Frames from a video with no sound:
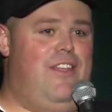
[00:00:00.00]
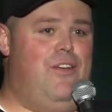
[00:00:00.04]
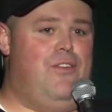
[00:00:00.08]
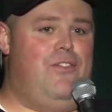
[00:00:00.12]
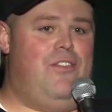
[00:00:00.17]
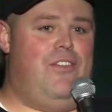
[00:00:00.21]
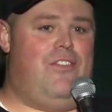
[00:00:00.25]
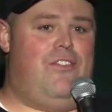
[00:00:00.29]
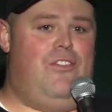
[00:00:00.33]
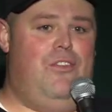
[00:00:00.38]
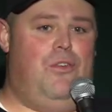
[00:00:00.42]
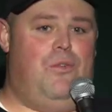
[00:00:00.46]
There's
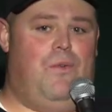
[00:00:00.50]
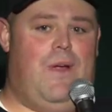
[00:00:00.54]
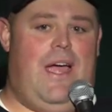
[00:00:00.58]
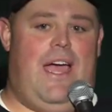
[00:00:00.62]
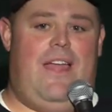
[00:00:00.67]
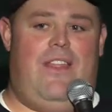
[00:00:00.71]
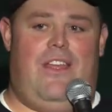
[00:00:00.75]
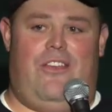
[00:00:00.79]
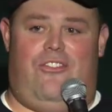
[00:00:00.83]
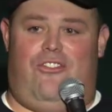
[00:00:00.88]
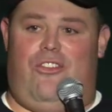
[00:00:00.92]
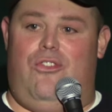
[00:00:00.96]
this new
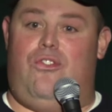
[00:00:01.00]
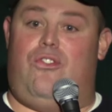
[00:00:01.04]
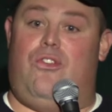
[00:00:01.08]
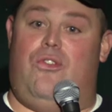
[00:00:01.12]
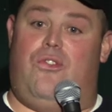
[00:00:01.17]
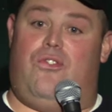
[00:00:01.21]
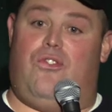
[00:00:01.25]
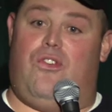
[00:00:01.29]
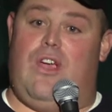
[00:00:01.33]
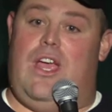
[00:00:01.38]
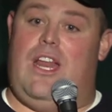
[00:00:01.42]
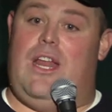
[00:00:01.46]
ride that shoots
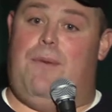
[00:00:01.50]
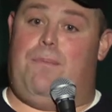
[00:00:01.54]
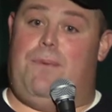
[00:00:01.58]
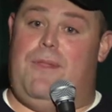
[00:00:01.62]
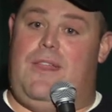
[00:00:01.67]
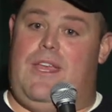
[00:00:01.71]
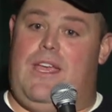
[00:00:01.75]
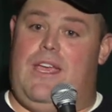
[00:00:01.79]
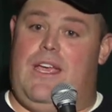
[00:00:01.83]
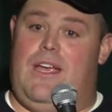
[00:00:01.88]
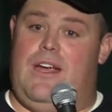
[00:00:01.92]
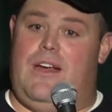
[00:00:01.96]
you straight up in
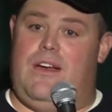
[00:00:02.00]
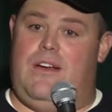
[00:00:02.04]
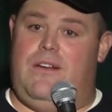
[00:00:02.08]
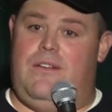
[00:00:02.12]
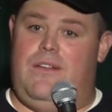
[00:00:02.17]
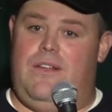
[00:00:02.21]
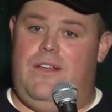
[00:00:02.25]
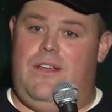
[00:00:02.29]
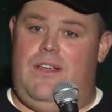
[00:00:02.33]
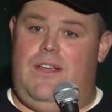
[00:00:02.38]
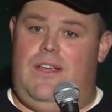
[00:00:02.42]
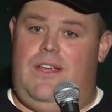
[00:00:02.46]
the air,
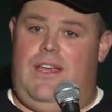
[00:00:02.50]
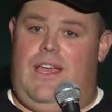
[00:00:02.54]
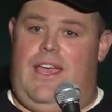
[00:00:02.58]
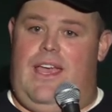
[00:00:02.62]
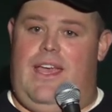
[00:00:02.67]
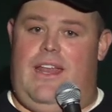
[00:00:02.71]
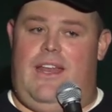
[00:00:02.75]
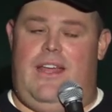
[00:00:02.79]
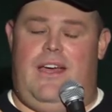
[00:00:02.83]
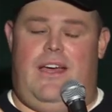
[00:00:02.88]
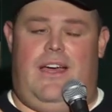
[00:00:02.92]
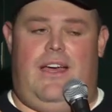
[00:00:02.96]

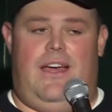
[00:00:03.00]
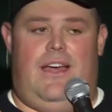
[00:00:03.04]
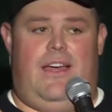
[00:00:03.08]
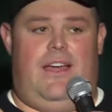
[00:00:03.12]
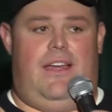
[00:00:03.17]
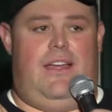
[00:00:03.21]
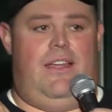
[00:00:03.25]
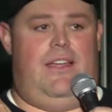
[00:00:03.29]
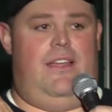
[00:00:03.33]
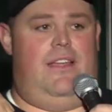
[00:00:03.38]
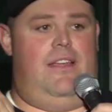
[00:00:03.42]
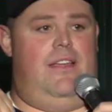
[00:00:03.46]
and
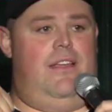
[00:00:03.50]
uh,